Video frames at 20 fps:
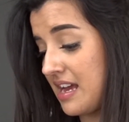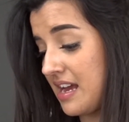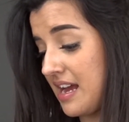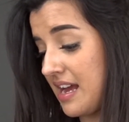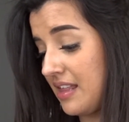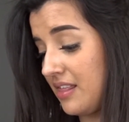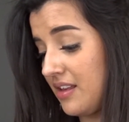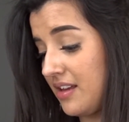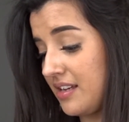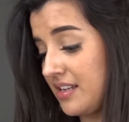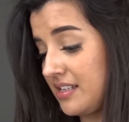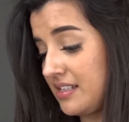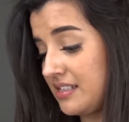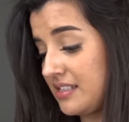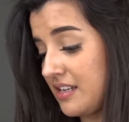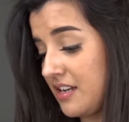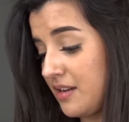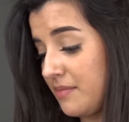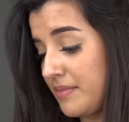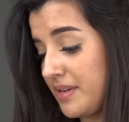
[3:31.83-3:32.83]
I log
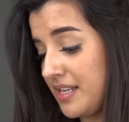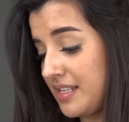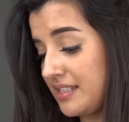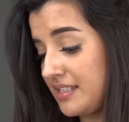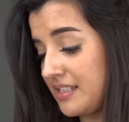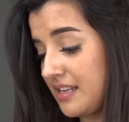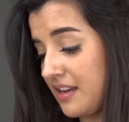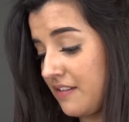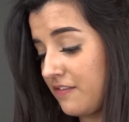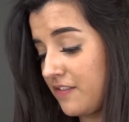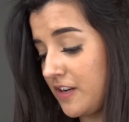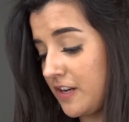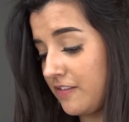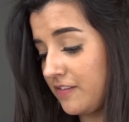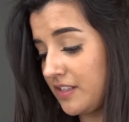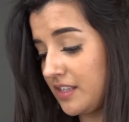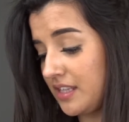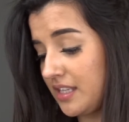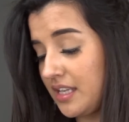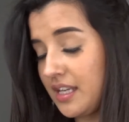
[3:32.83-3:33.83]
into all my stuff and
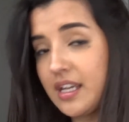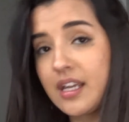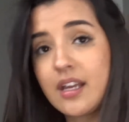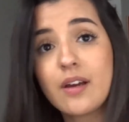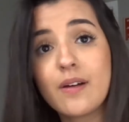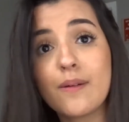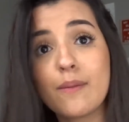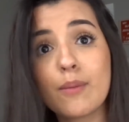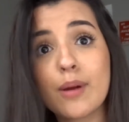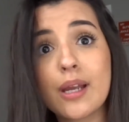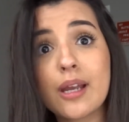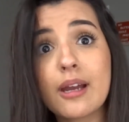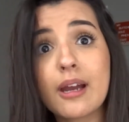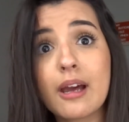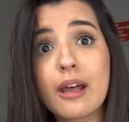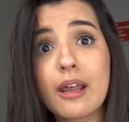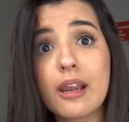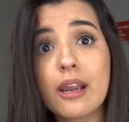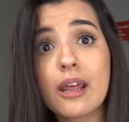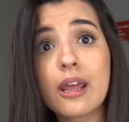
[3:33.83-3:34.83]
everything. Oh my
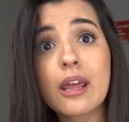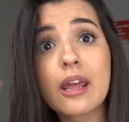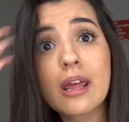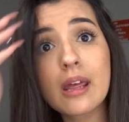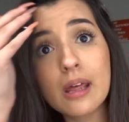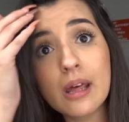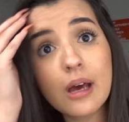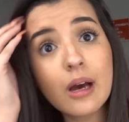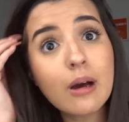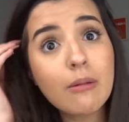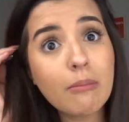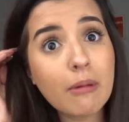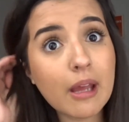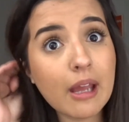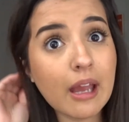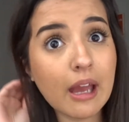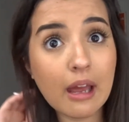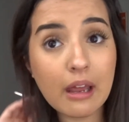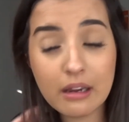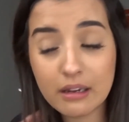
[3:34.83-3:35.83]

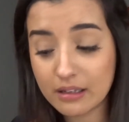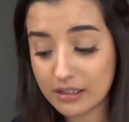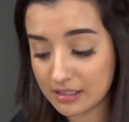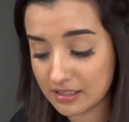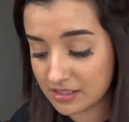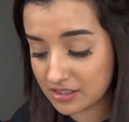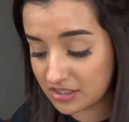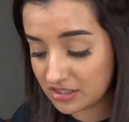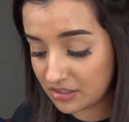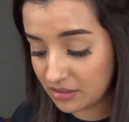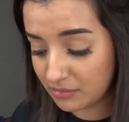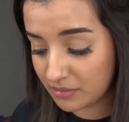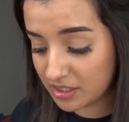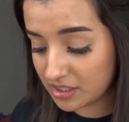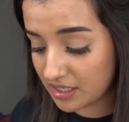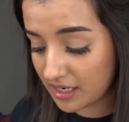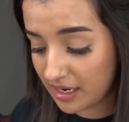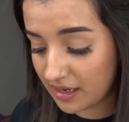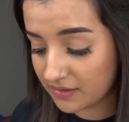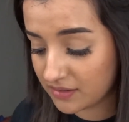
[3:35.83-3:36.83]
god, it's so much.
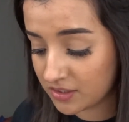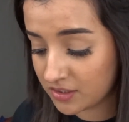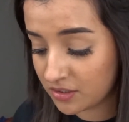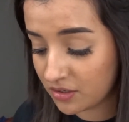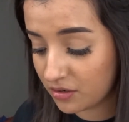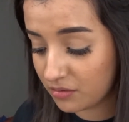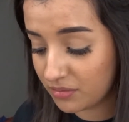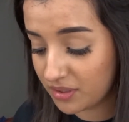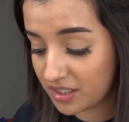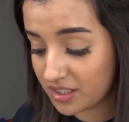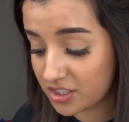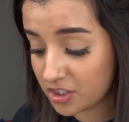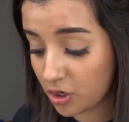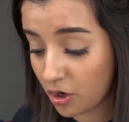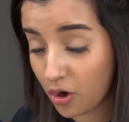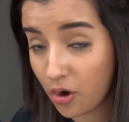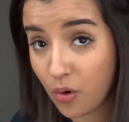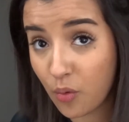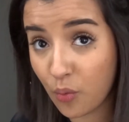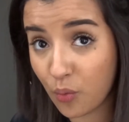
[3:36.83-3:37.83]
I have so much
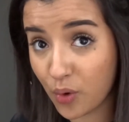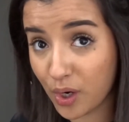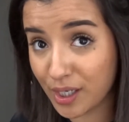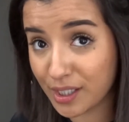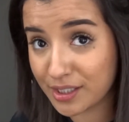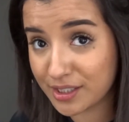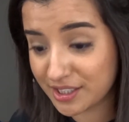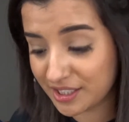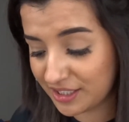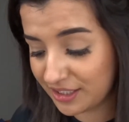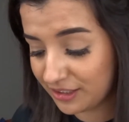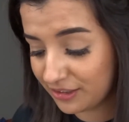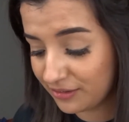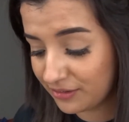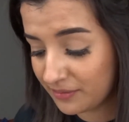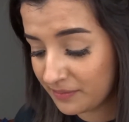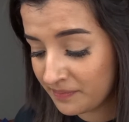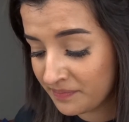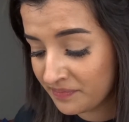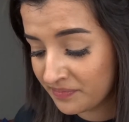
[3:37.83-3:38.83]
work to do
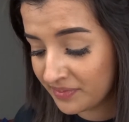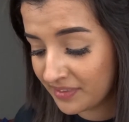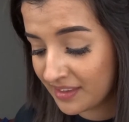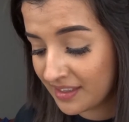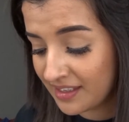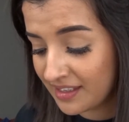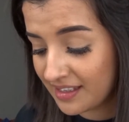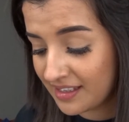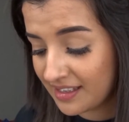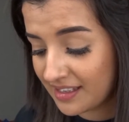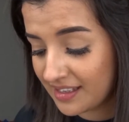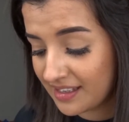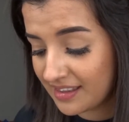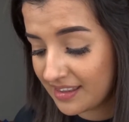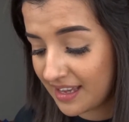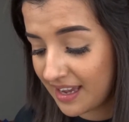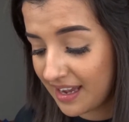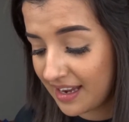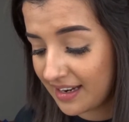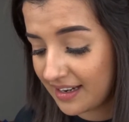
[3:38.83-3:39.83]

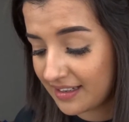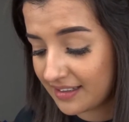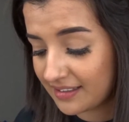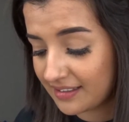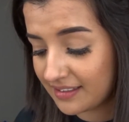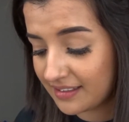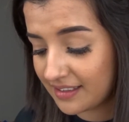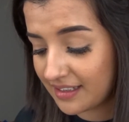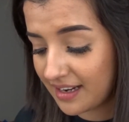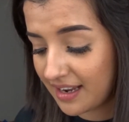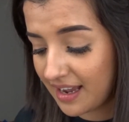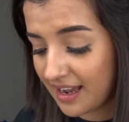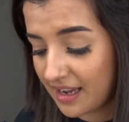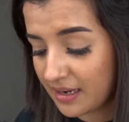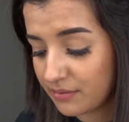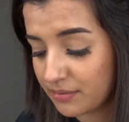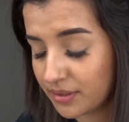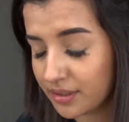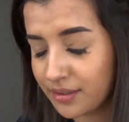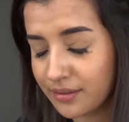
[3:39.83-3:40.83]
that
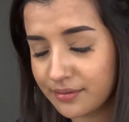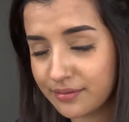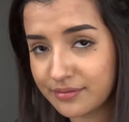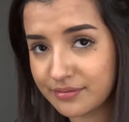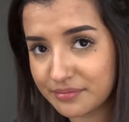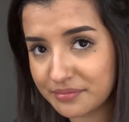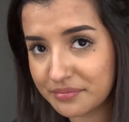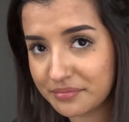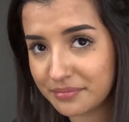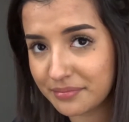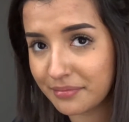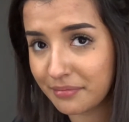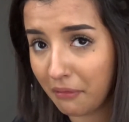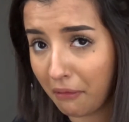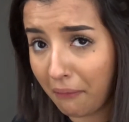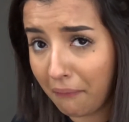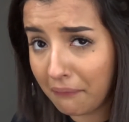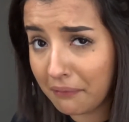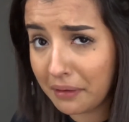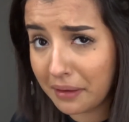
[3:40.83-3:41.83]
I'll
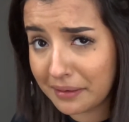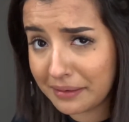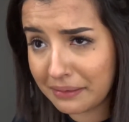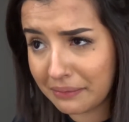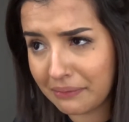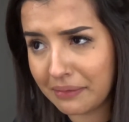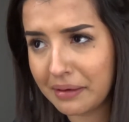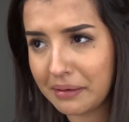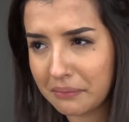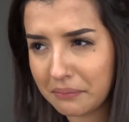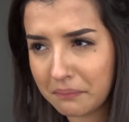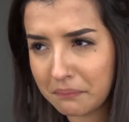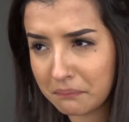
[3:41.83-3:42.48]
get to it.